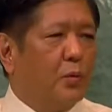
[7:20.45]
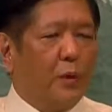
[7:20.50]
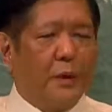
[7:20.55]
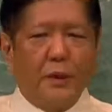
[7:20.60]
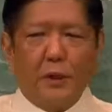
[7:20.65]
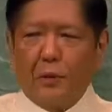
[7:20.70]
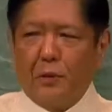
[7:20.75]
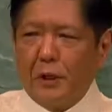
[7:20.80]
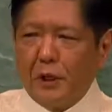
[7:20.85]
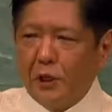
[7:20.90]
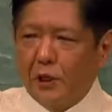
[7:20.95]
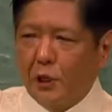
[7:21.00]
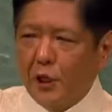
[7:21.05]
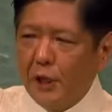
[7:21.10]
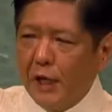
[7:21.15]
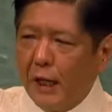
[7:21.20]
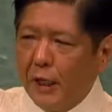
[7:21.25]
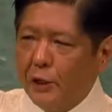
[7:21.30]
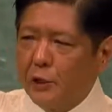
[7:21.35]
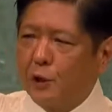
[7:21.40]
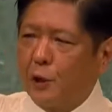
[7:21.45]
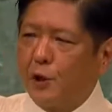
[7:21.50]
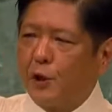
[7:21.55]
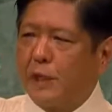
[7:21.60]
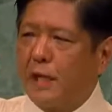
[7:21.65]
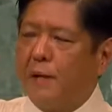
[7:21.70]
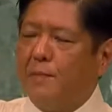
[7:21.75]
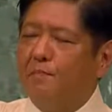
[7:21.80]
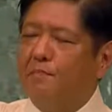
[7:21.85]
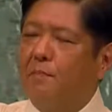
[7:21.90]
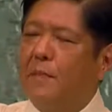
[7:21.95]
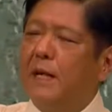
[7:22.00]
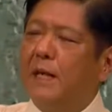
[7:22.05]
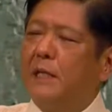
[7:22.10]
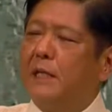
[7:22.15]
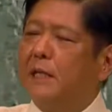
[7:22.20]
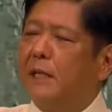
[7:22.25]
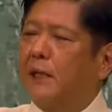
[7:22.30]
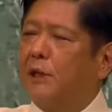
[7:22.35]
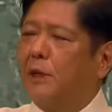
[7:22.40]
when the richer nations
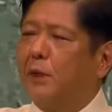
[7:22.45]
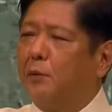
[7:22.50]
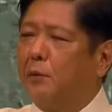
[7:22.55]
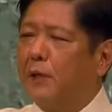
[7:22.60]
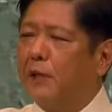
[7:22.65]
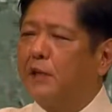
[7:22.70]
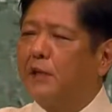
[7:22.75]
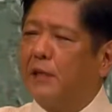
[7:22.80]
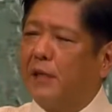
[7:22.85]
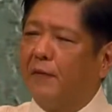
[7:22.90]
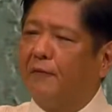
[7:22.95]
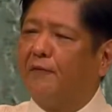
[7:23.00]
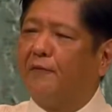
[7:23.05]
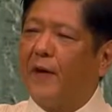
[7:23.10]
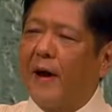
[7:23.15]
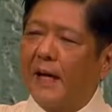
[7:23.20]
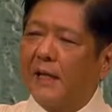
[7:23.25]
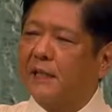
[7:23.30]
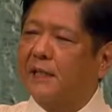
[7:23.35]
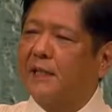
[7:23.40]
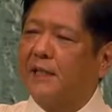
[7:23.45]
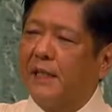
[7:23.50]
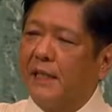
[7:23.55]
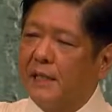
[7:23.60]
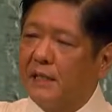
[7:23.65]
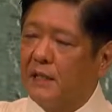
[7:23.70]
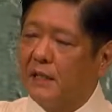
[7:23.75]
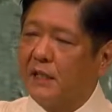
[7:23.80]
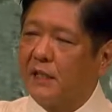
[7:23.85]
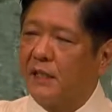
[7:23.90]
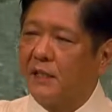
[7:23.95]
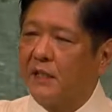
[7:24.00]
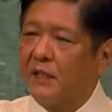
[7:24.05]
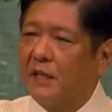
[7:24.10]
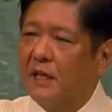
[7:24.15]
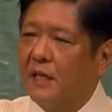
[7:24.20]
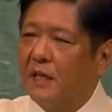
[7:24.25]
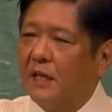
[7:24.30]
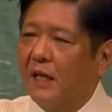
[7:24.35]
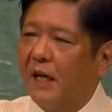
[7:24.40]
immediately received
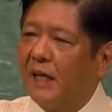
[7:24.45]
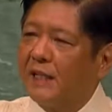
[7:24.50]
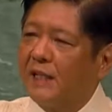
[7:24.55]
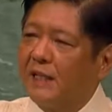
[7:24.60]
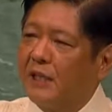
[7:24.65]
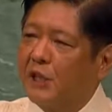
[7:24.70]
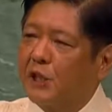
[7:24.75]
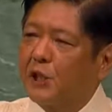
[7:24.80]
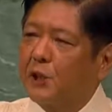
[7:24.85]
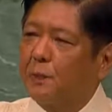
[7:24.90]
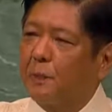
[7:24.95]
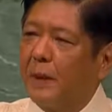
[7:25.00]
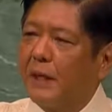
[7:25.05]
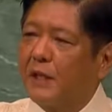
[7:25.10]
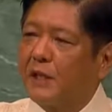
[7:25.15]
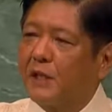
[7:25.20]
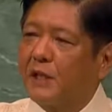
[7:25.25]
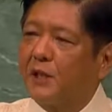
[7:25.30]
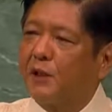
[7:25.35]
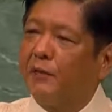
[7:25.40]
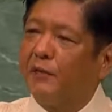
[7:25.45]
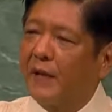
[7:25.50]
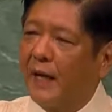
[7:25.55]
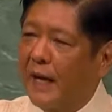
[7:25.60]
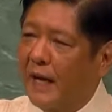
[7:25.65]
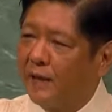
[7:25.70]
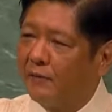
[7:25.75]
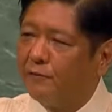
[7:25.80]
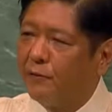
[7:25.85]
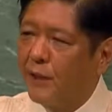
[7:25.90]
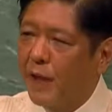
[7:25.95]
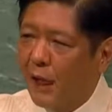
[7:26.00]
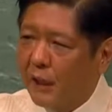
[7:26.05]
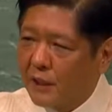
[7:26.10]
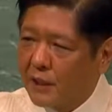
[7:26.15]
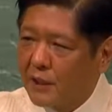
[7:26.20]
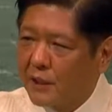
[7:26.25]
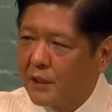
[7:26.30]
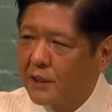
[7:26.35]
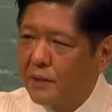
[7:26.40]
vaccines at the expense of the have
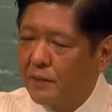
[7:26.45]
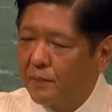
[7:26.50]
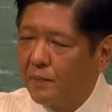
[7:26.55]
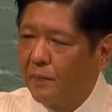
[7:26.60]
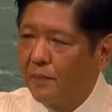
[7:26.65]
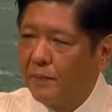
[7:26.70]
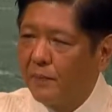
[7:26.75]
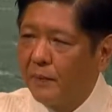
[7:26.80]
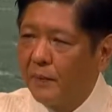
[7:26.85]
nots.